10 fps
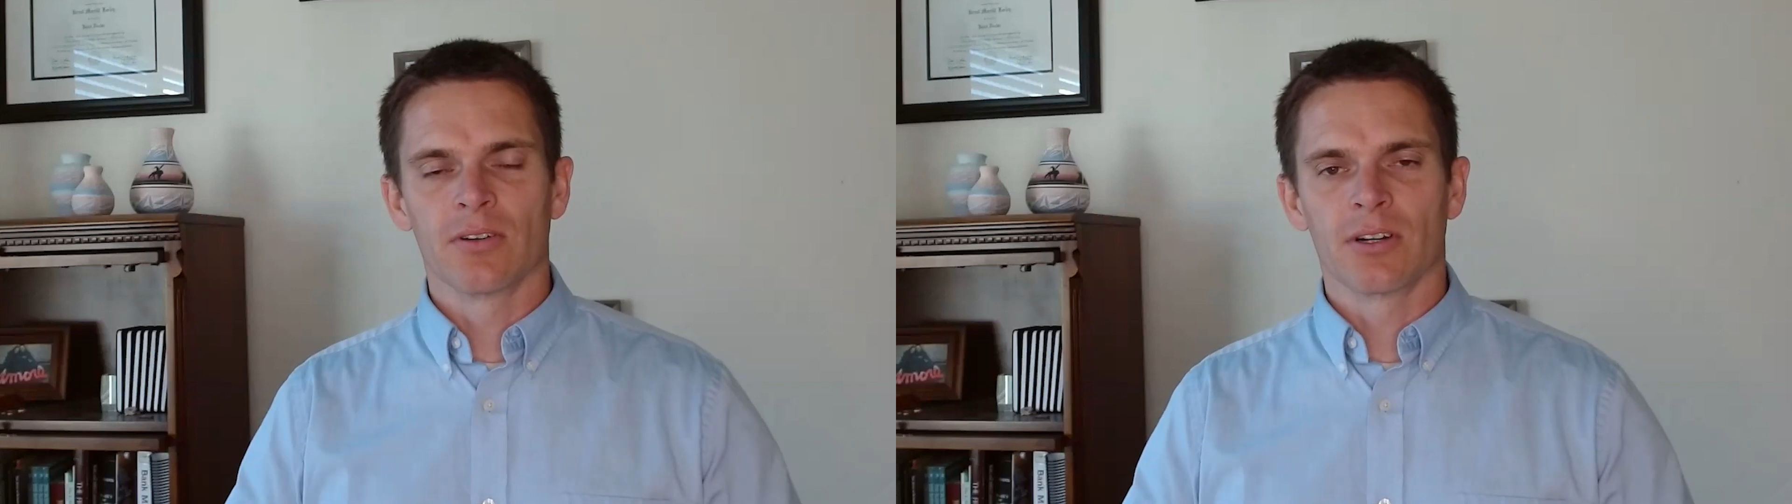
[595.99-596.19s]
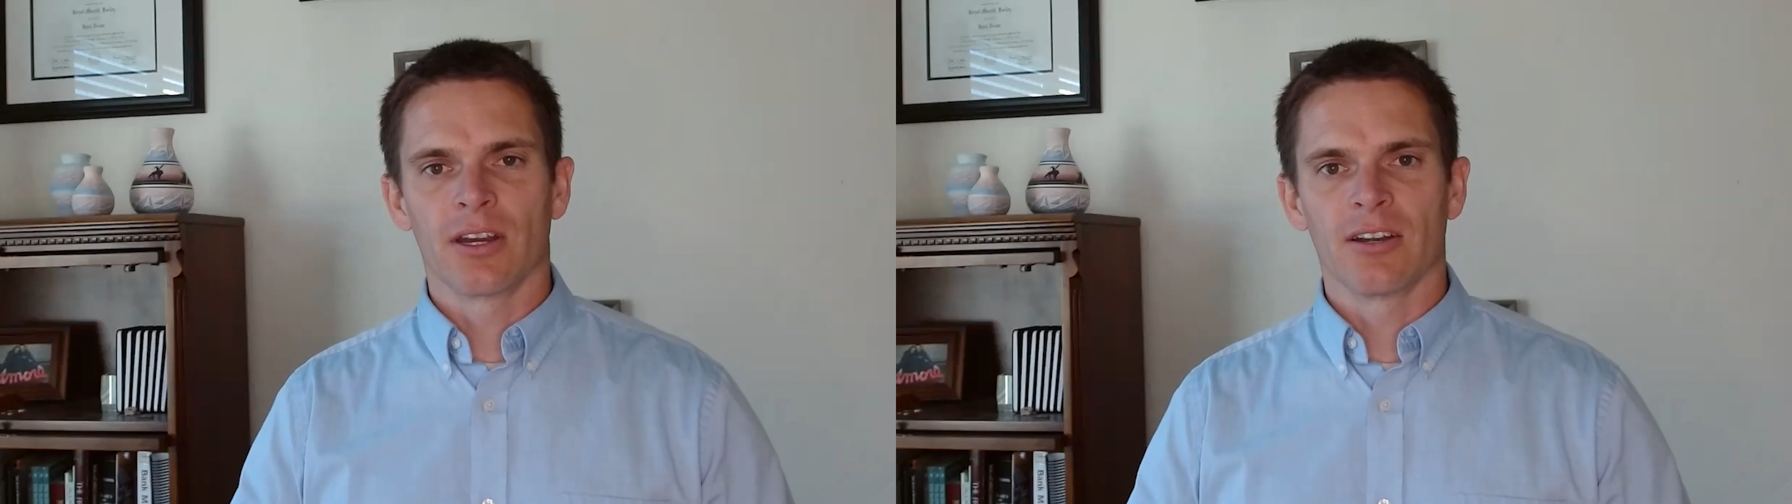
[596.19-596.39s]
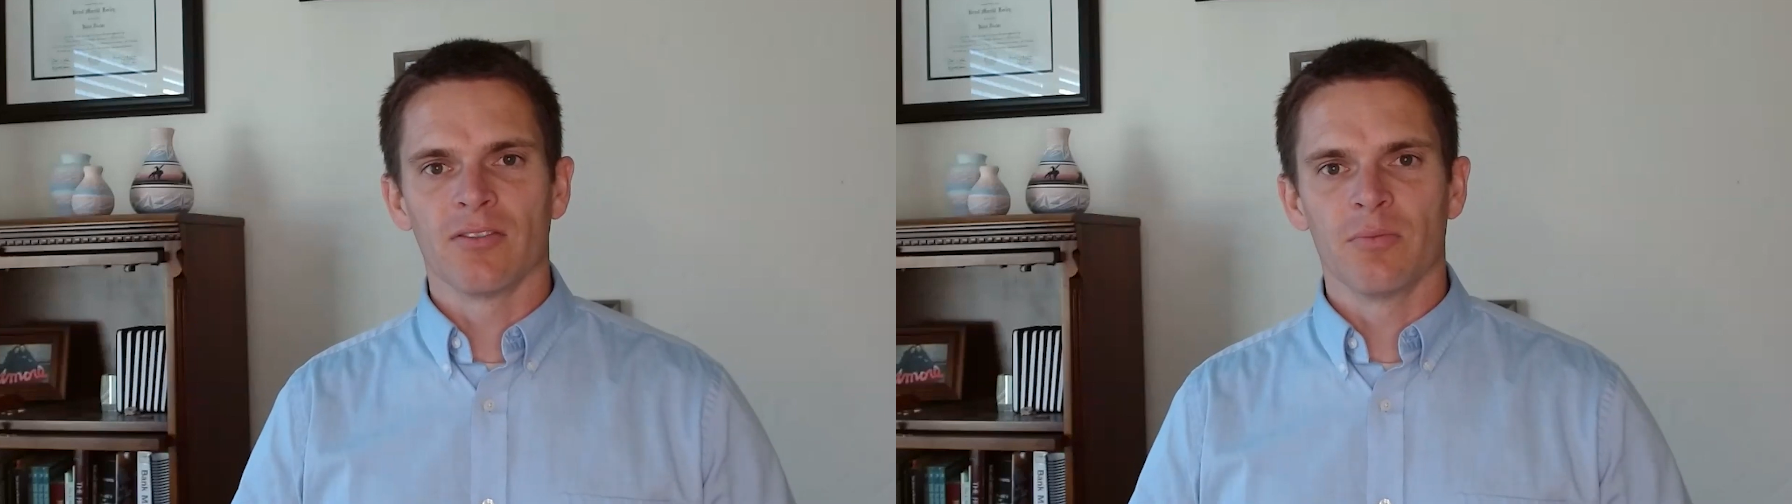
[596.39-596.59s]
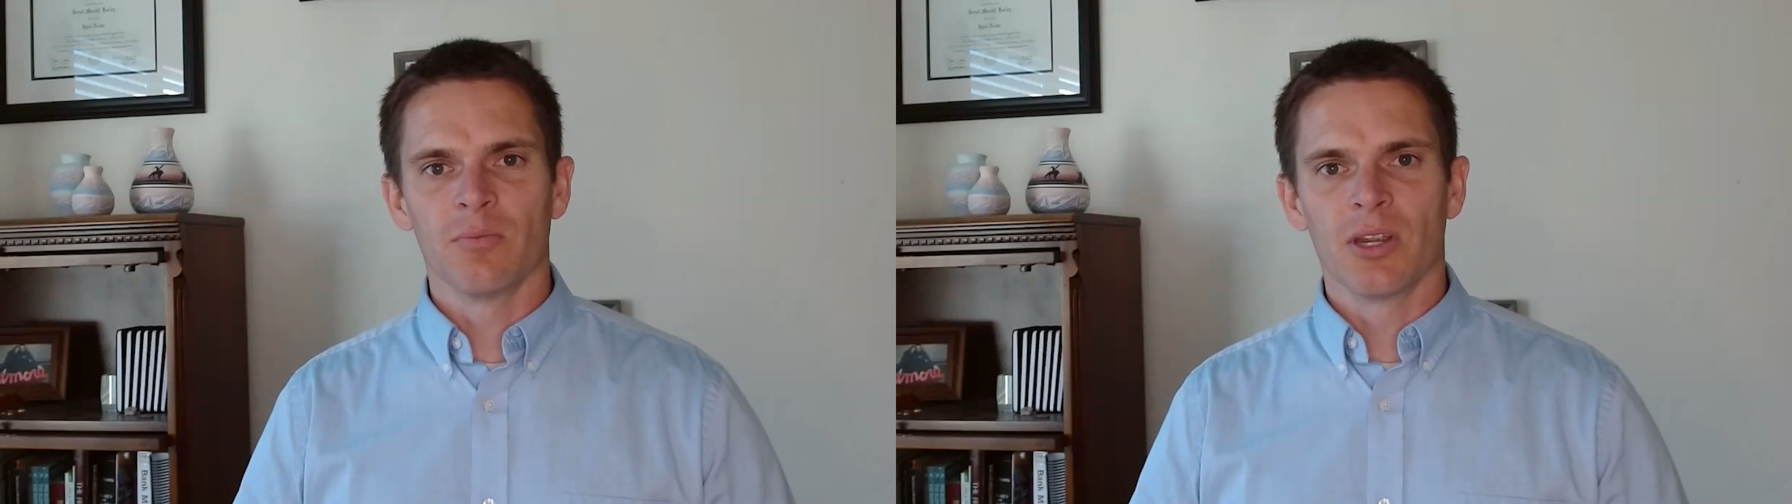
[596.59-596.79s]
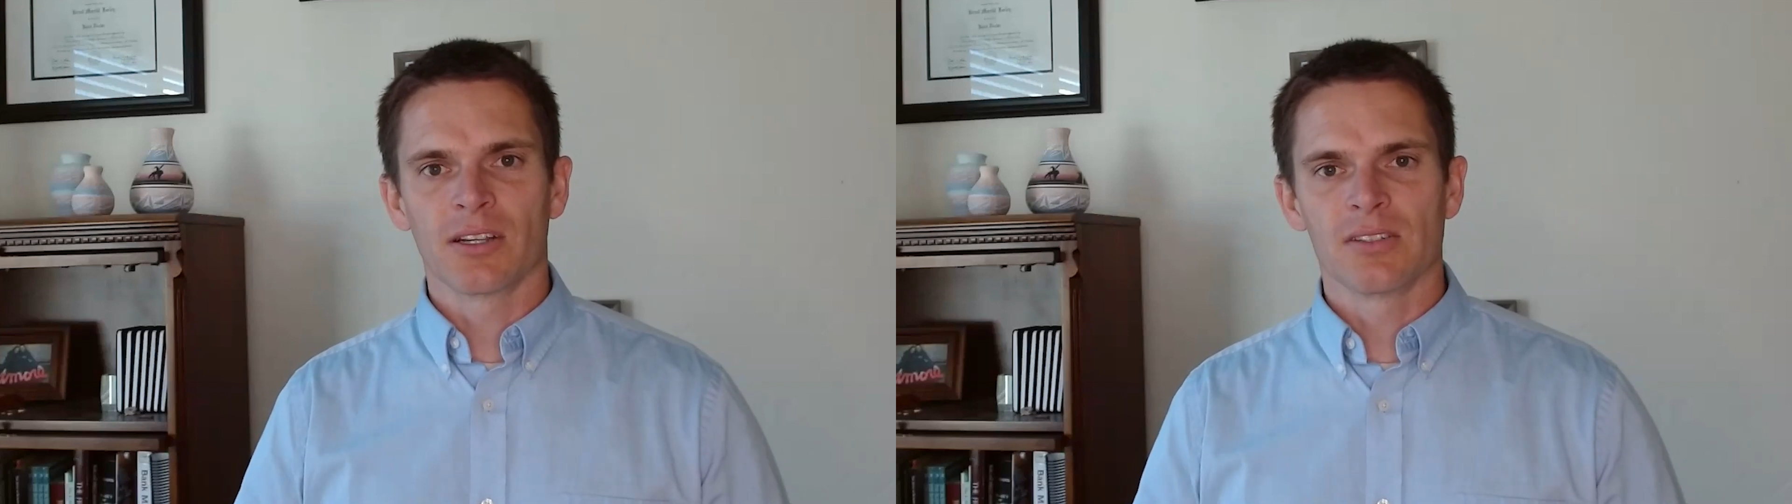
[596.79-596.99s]
kind of
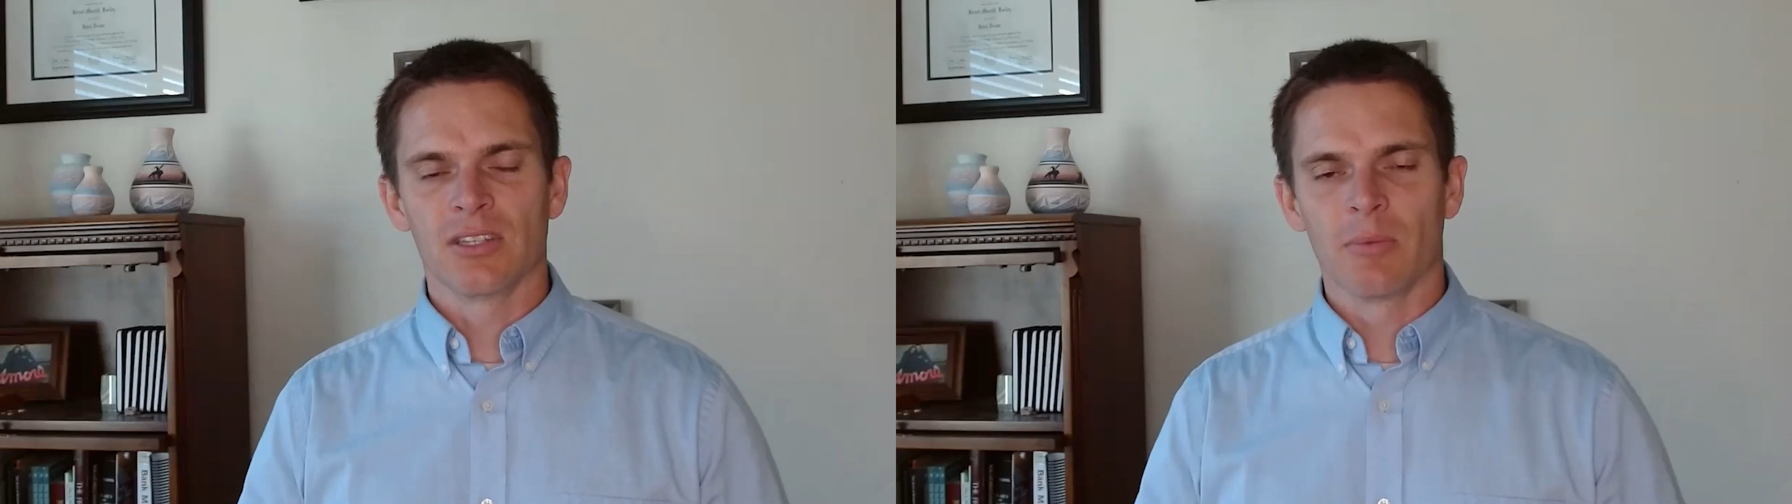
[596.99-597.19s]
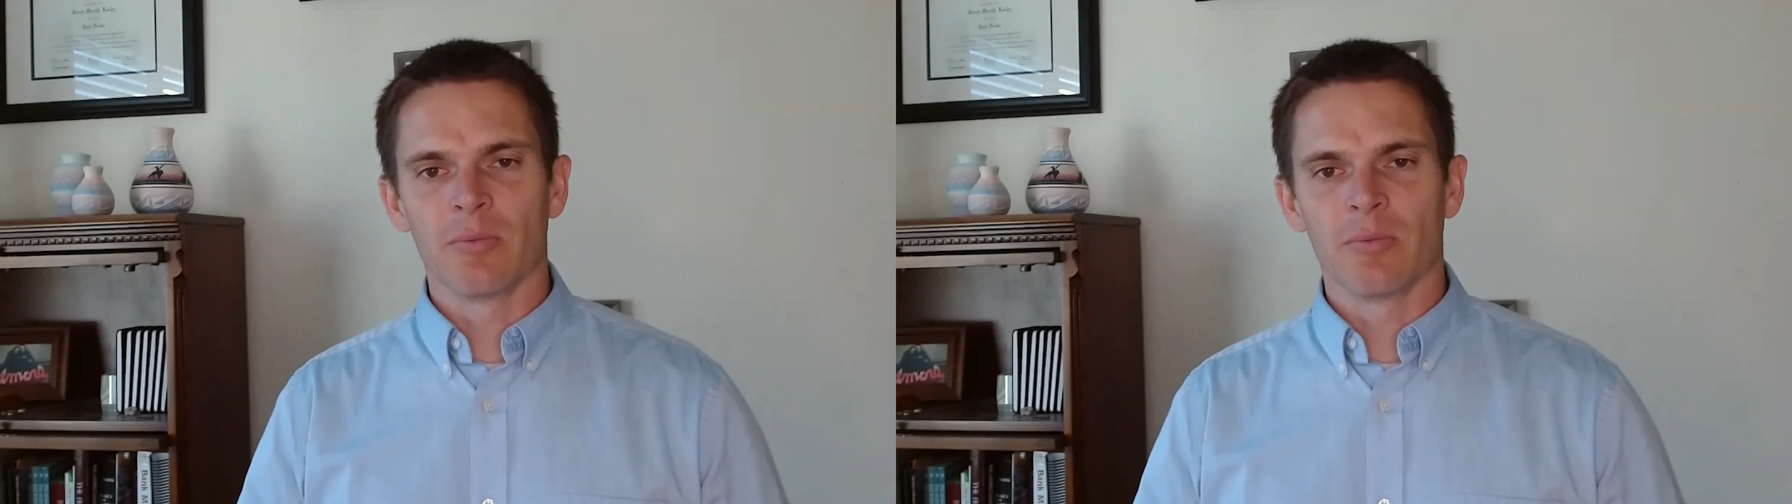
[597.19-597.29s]
mixed.